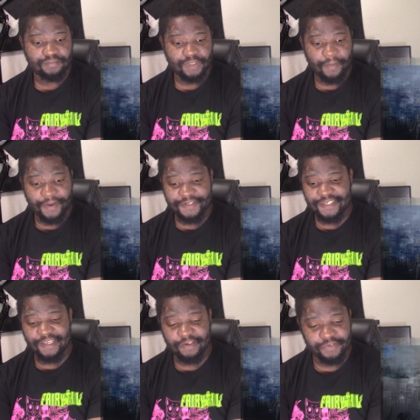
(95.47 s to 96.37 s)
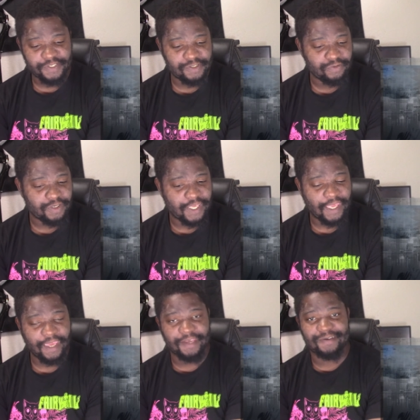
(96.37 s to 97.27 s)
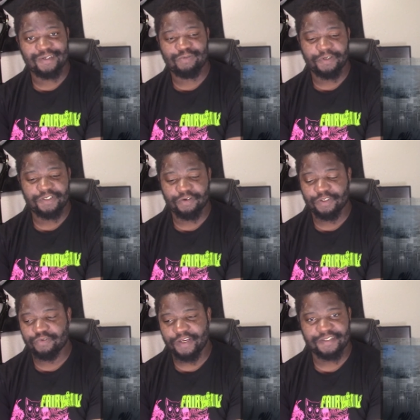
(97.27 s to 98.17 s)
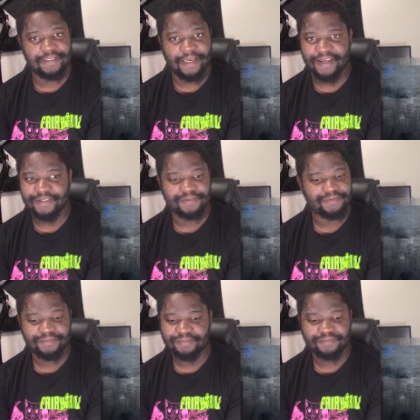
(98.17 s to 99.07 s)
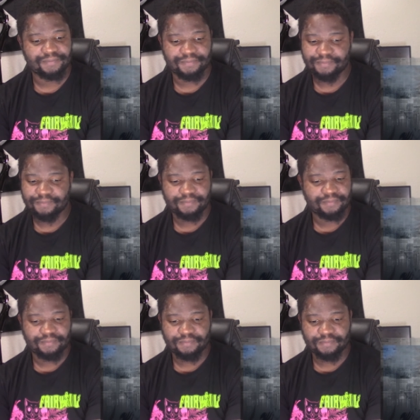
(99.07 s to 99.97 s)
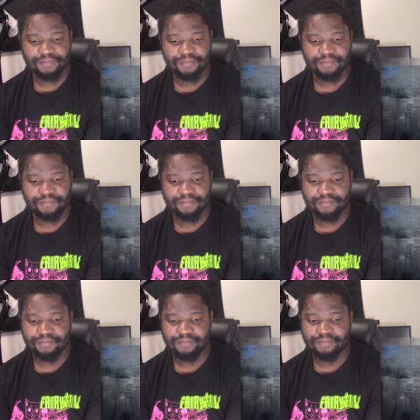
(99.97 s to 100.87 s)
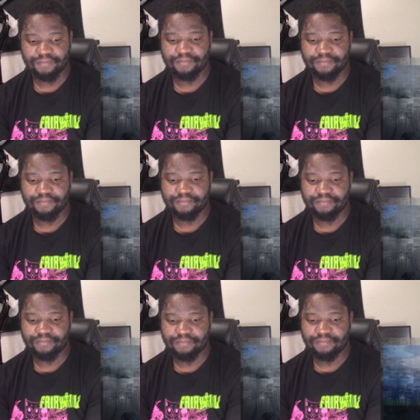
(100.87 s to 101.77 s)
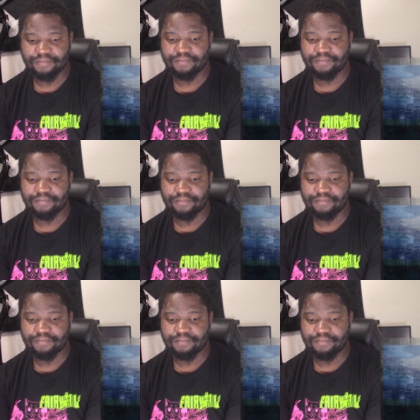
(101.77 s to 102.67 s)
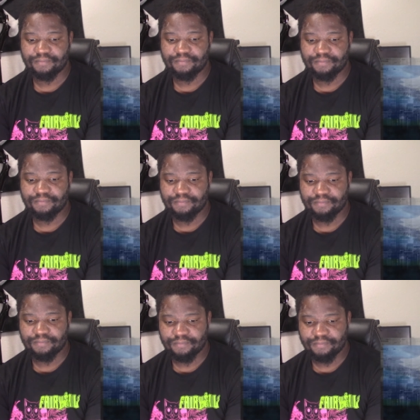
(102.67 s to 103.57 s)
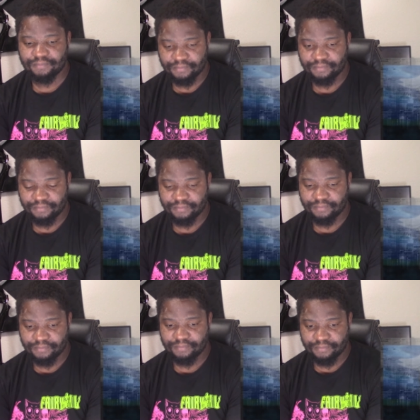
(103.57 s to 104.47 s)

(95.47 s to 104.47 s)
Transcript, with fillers: I'm about to say, Lucy, you can switch your dress now. If I didn't get back up, let me settle the score with them. Hear that, Madmol?